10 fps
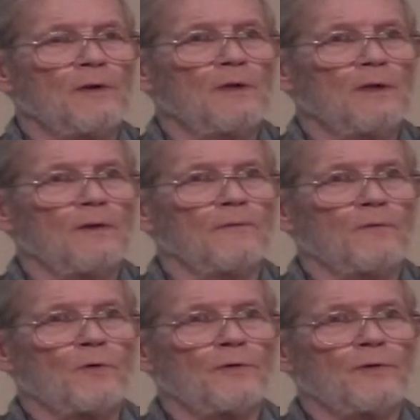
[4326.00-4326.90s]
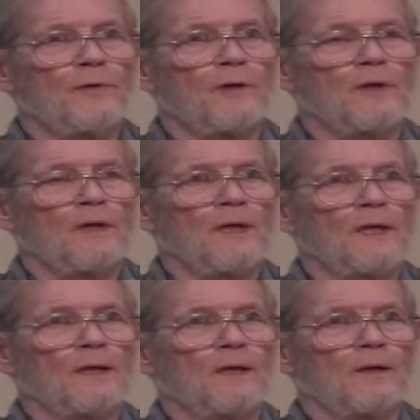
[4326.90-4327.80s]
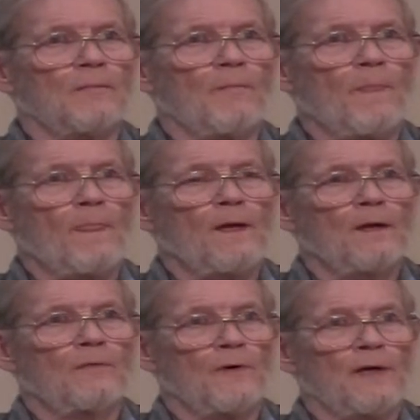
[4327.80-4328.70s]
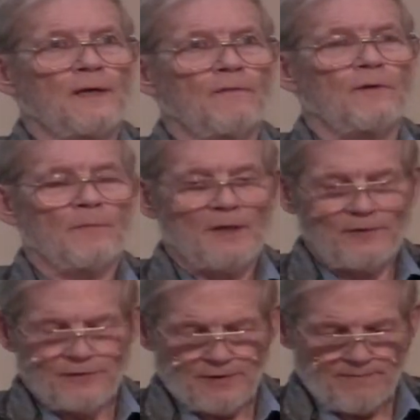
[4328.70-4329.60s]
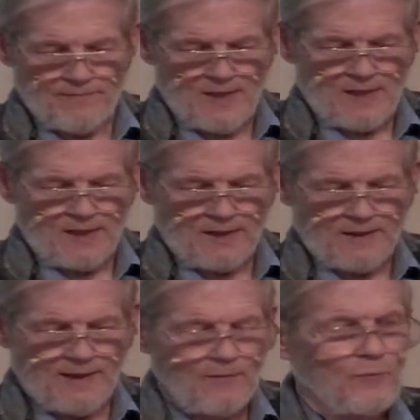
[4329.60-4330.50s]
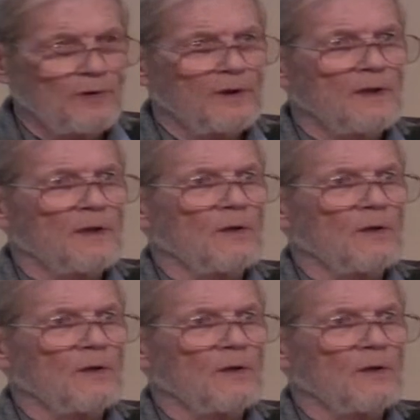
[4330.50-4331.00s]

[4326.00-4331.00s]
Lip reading: the fourth Friday of the month, and then we've